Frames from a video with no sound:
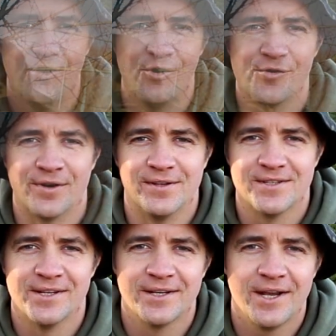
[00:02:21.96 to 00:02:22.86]
Alright,
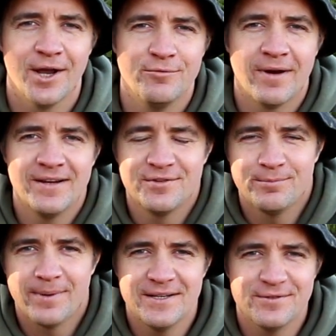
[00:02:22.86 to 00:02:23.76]
so the code range
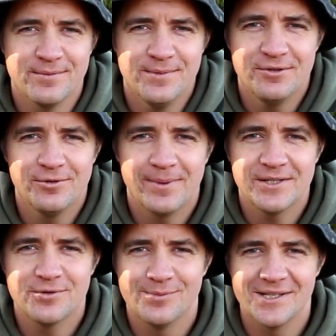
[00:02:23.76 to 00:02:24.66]
of baits from
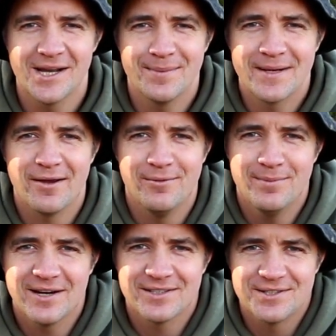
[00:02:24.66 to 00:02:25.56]
Nutrabaits will be coming out in
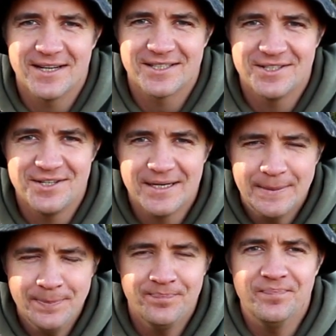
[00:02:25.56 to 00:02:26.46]
March next year.
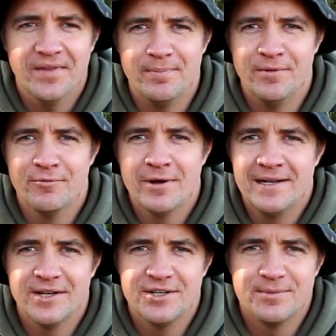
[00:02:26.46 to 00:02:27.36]
They've been really
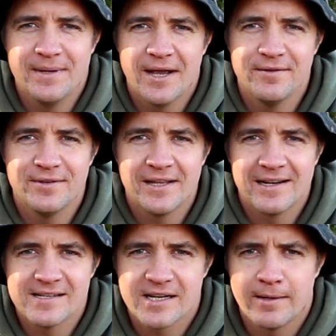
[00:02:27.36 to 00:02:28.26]
good to me over the
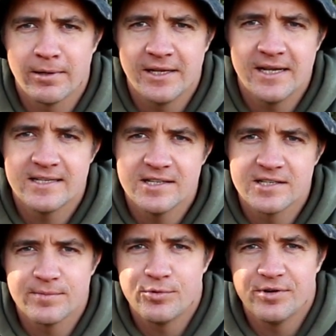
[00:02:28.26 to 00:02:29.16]
last couple of years in
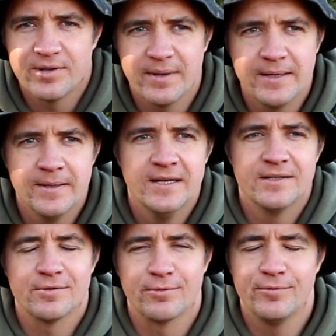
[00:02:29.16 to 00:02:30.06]
supporting me,
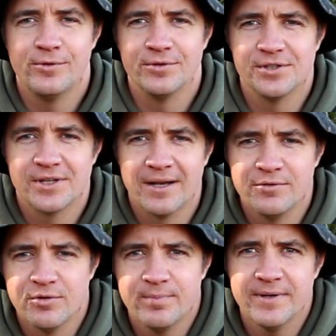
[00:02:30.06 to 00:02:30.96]
so I thought I'd just go
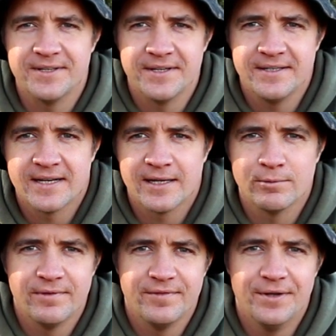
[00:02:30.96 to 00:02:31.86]
into a bit of detail
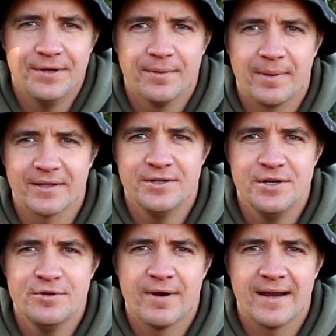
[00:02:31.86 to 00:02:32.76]
with you about the
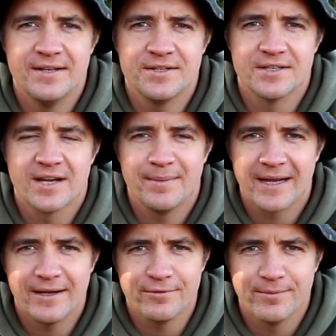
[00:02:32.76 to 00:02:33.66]
new range that's
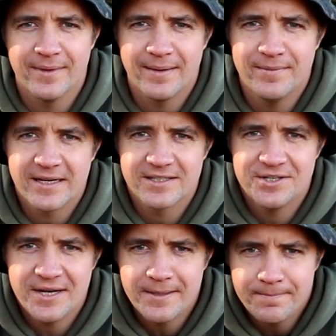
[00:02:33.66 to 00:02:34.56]
coming out from them
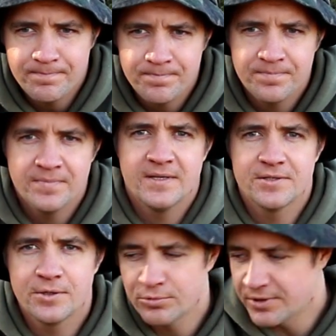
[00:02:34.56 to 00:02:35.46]
next year.
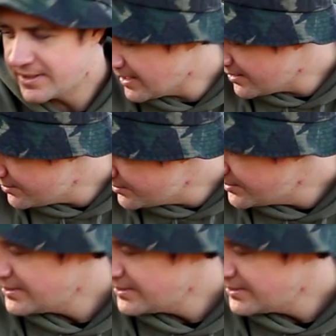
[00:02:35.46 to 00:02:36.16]
It's called the Code.